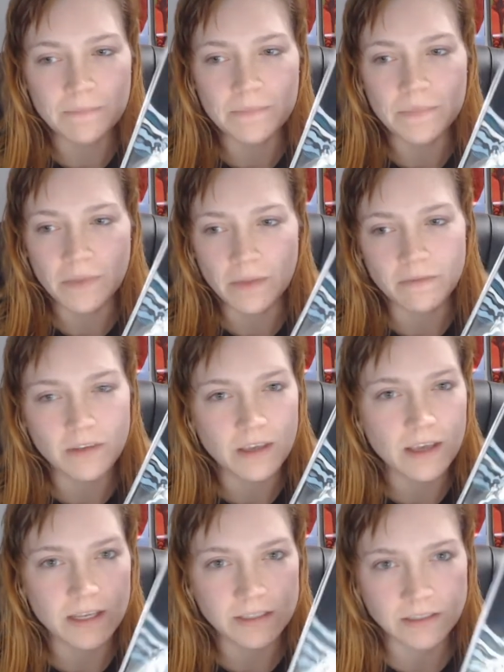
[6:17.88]

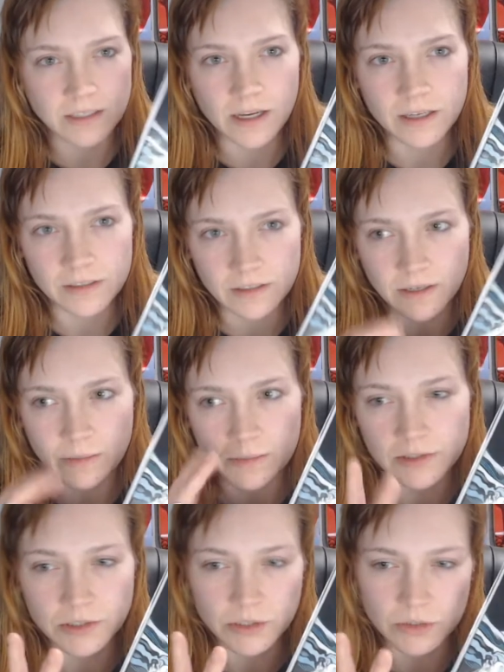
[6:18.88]
VK's got number
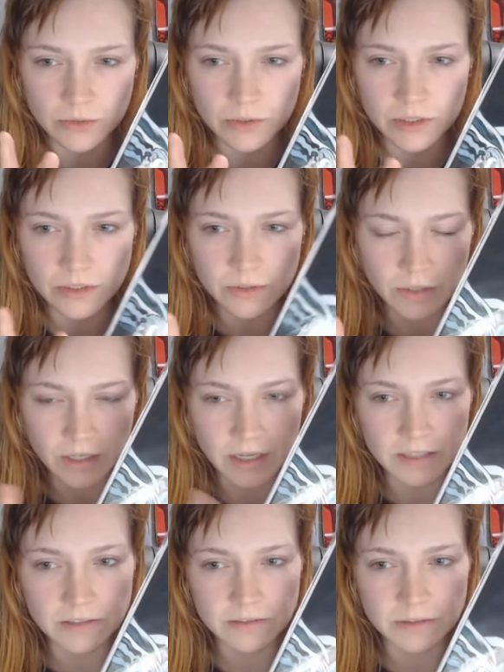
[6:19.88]
2 he's holding on
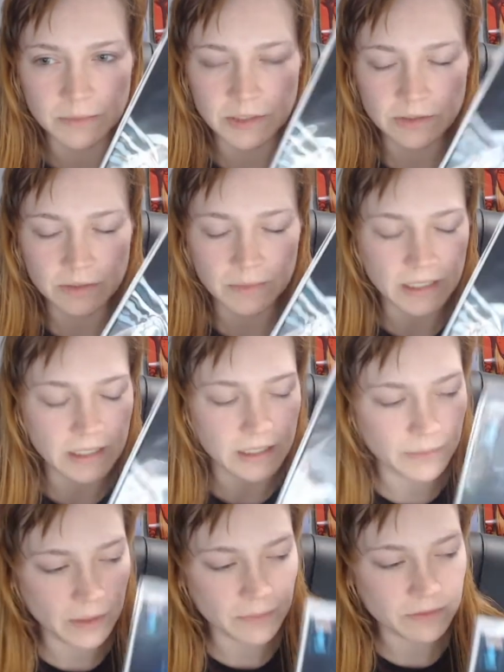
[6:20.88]
to for me, so I'm gonna hit him
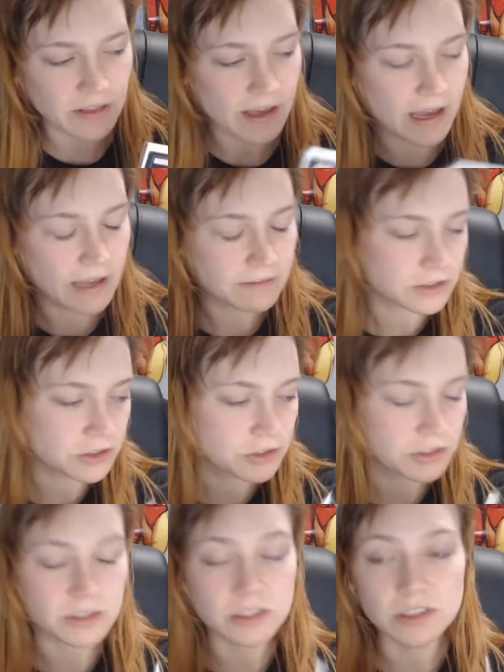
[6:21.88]
up for that for
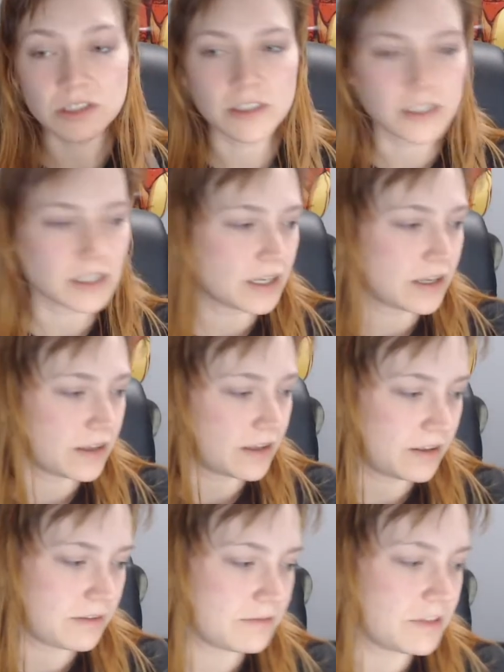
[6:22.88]
sure.
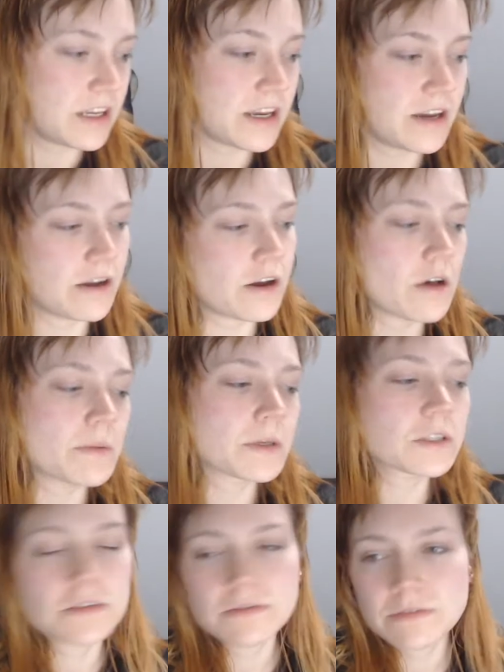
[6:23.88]
VK
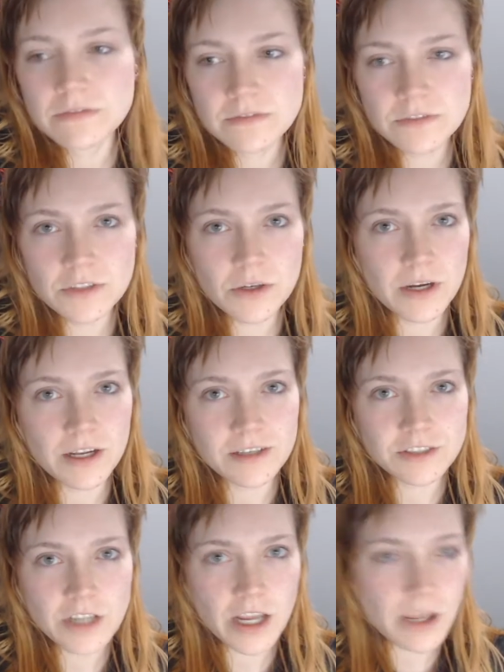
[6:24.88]
Comics, go ahead and
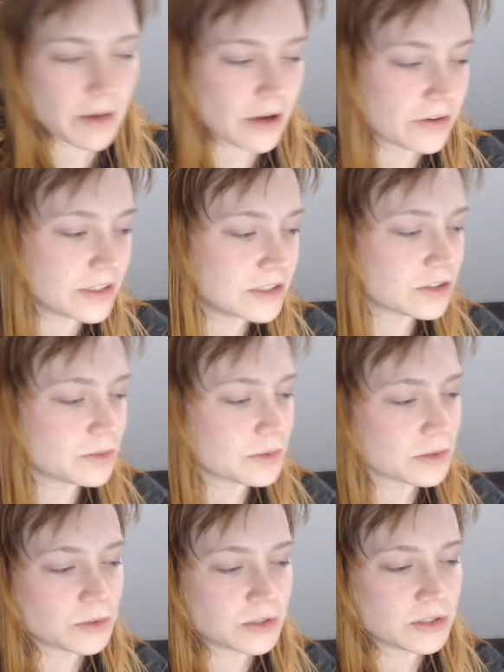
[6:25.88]
check him out. He's super
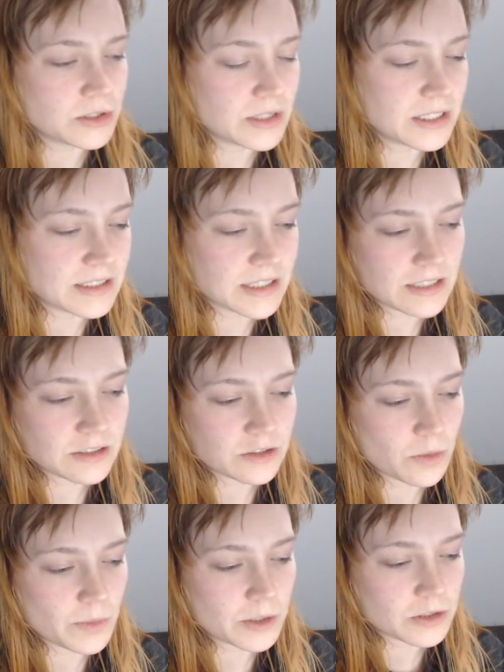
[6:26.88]
cool dude. He's got so
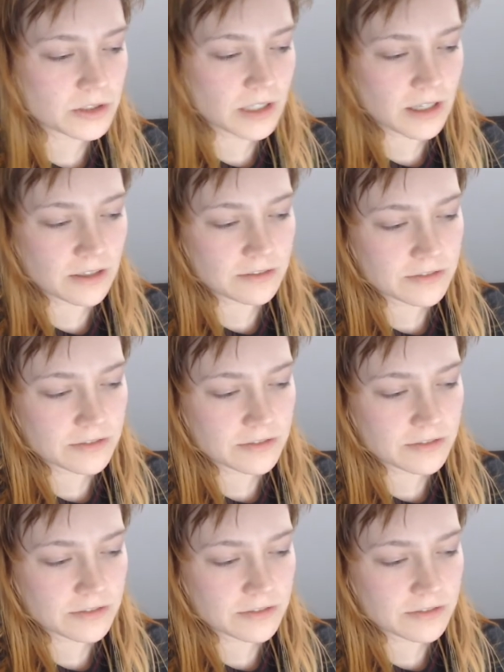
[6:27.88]
much stuff.